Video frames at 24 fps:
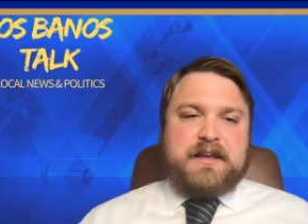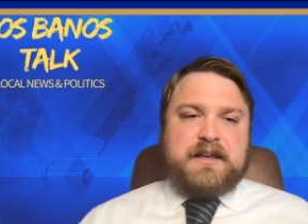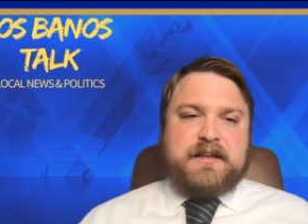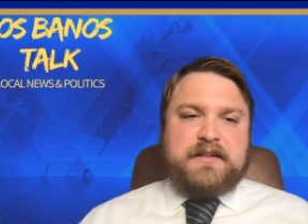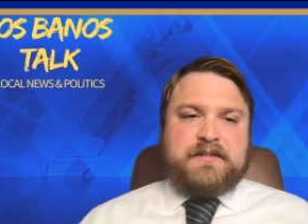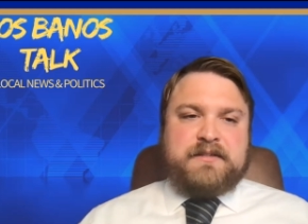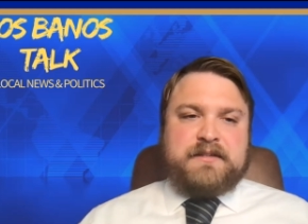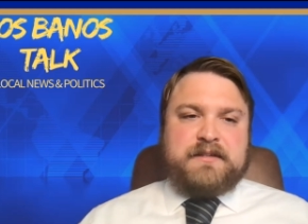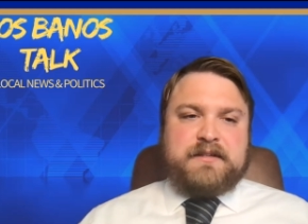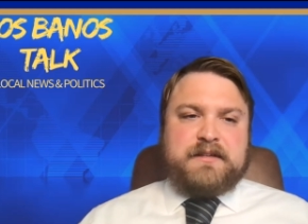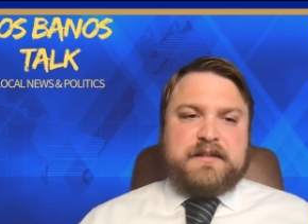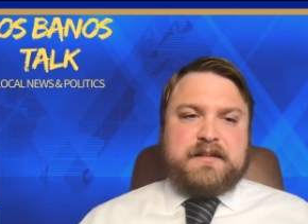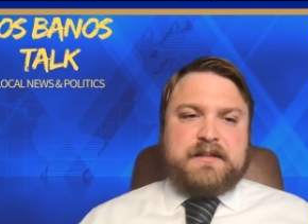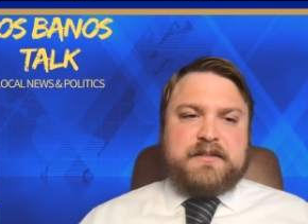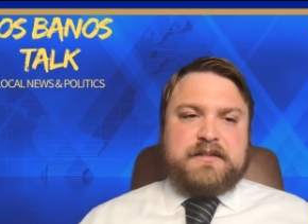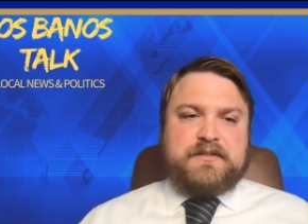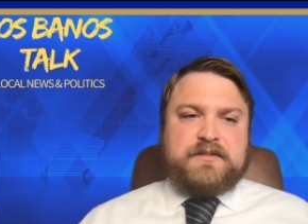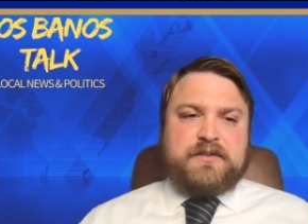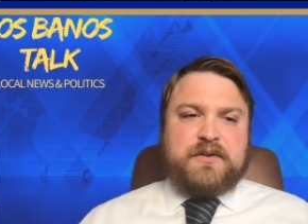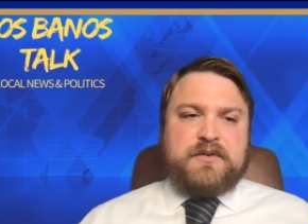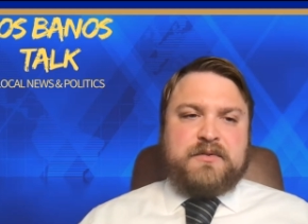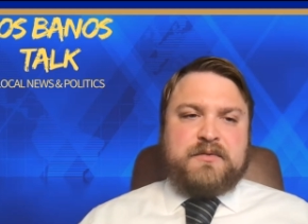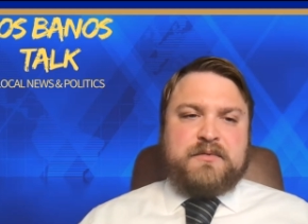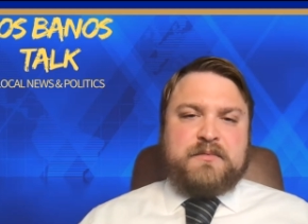He's,
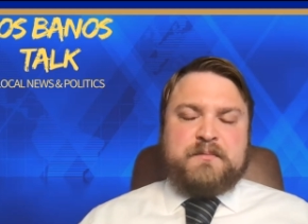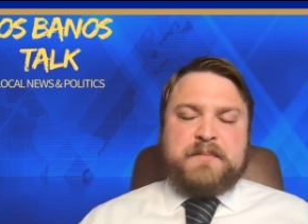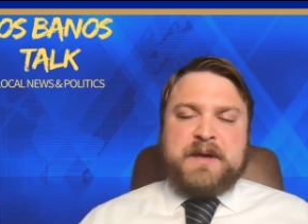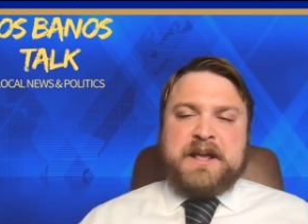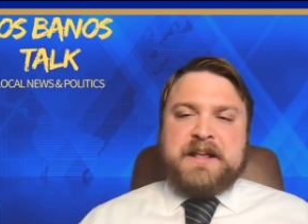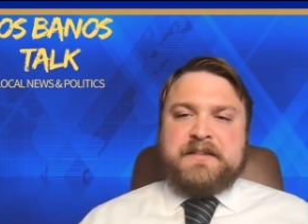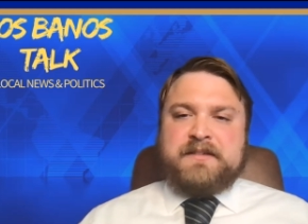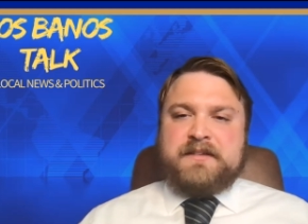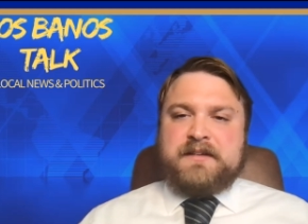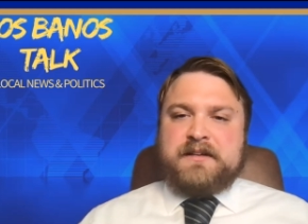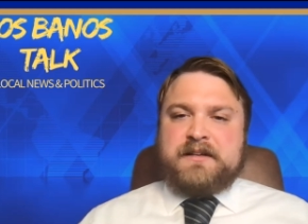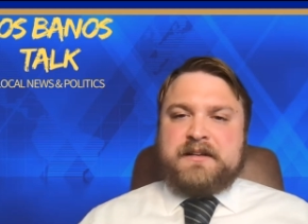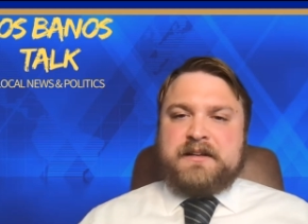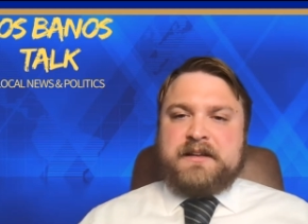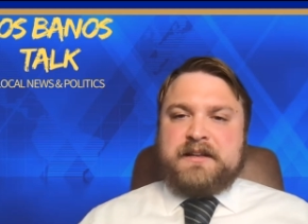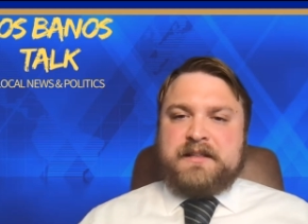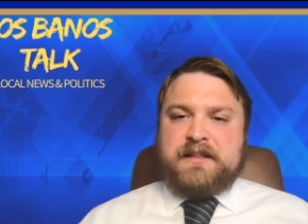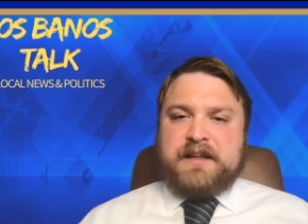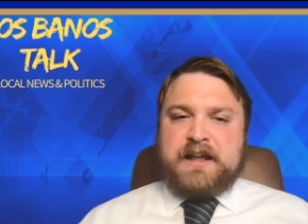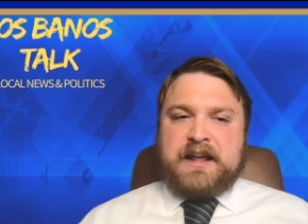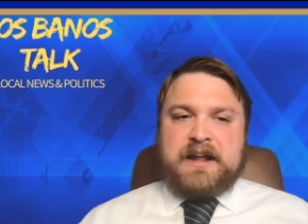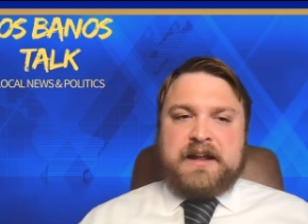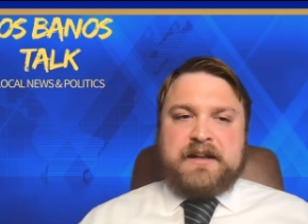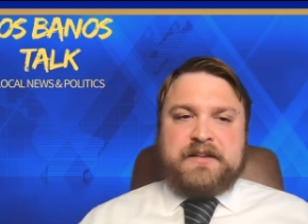so basically,
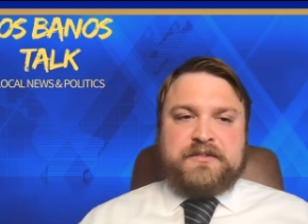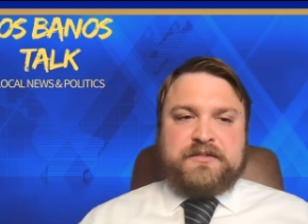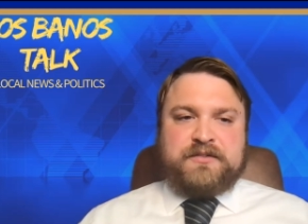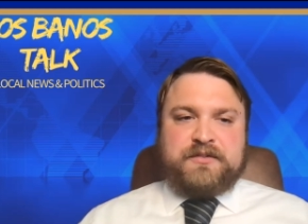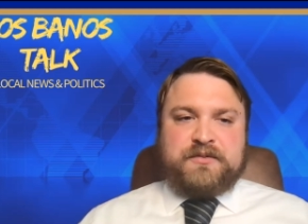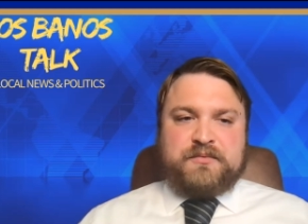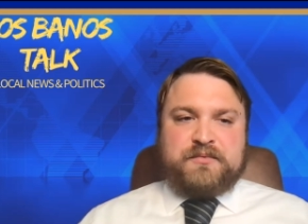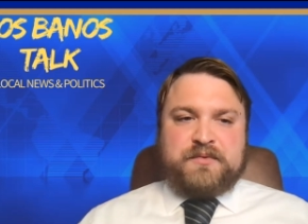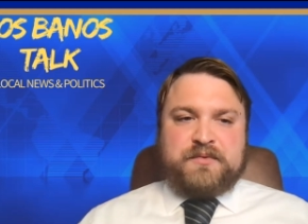the answer